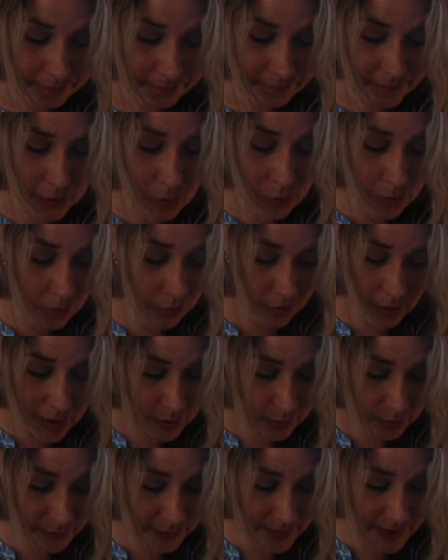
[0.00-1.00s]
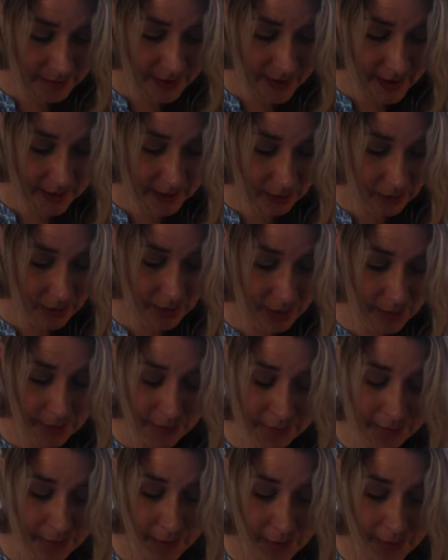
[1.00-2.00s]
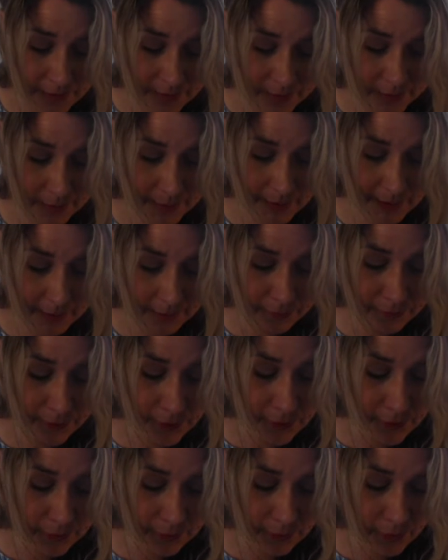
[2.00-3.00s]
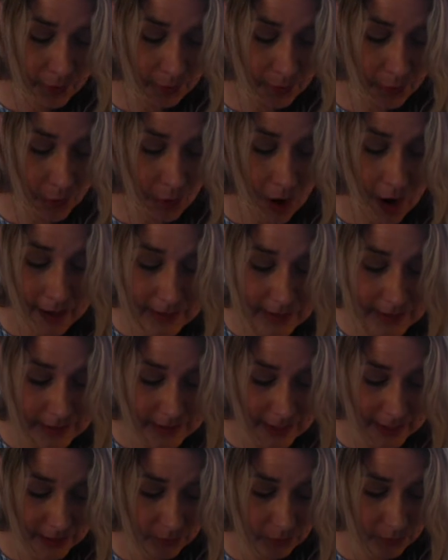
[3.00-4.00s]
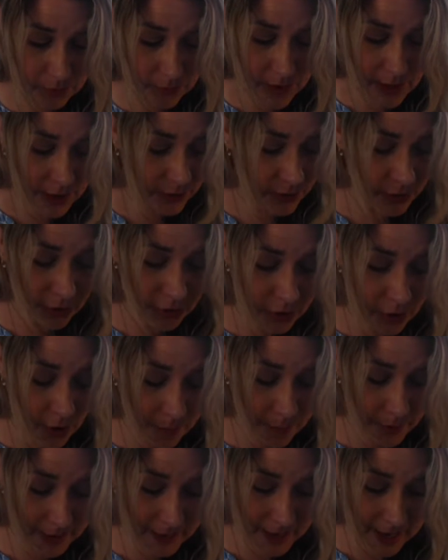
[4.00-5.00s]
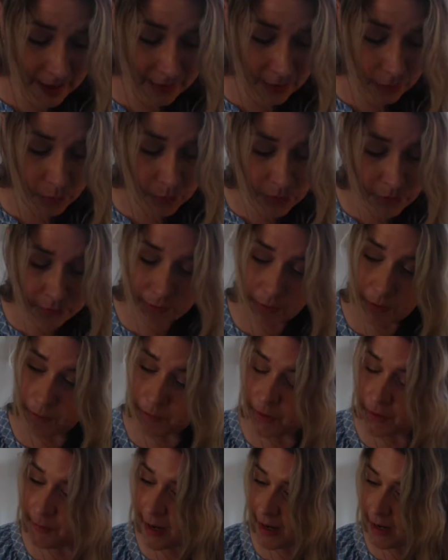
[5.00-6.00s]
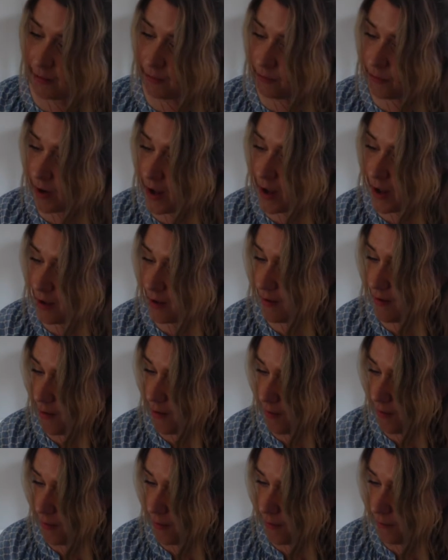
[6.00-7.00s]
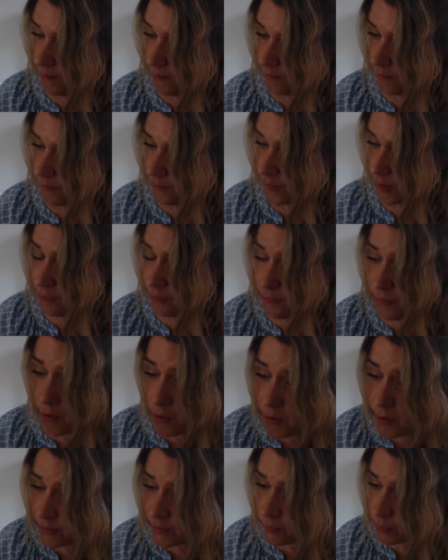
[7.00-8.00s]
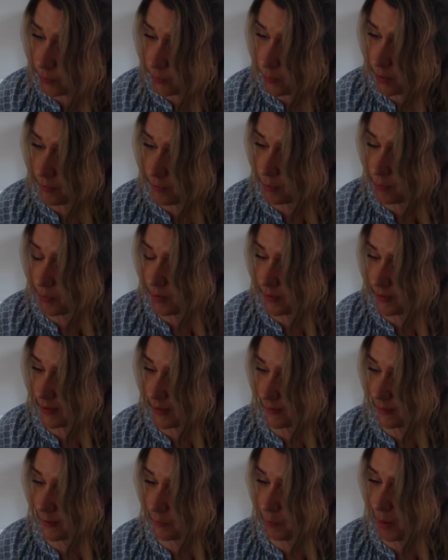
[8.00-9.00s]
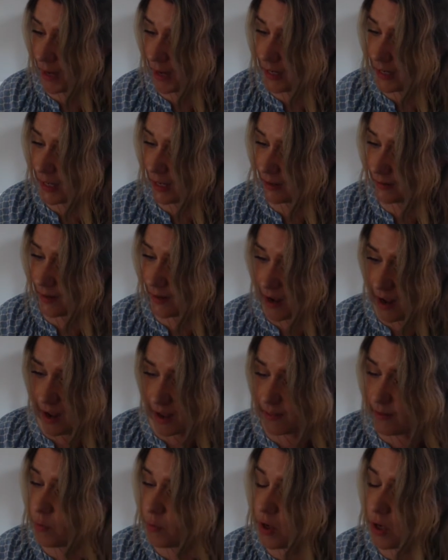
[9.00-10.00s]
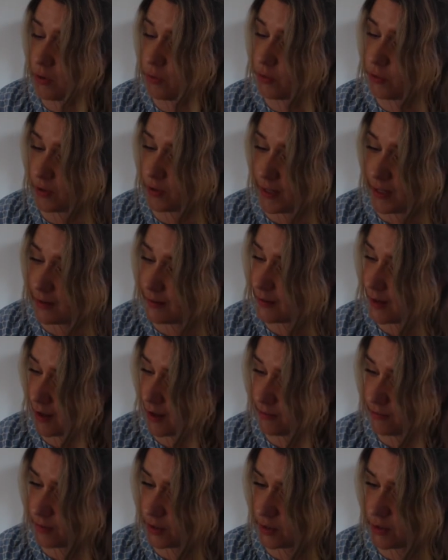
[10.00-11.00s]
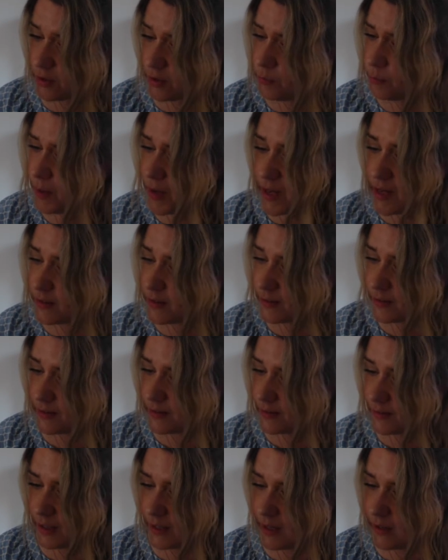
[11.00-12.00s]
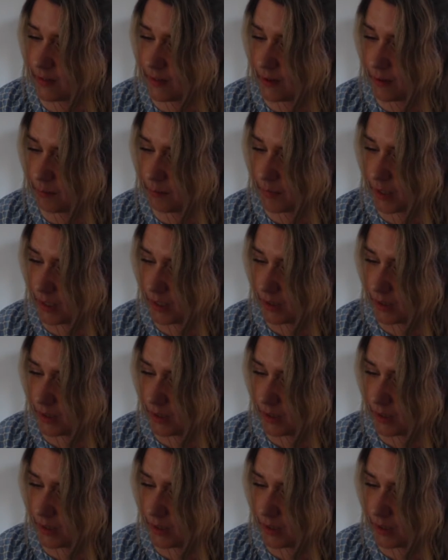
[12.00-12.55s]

Nor was there any longer a forest to pick fruit from or hunt in, or to chop and gather wood from to make fire. The forest was one of the princess's blankets, and there were no trees left and no birds to sing in them.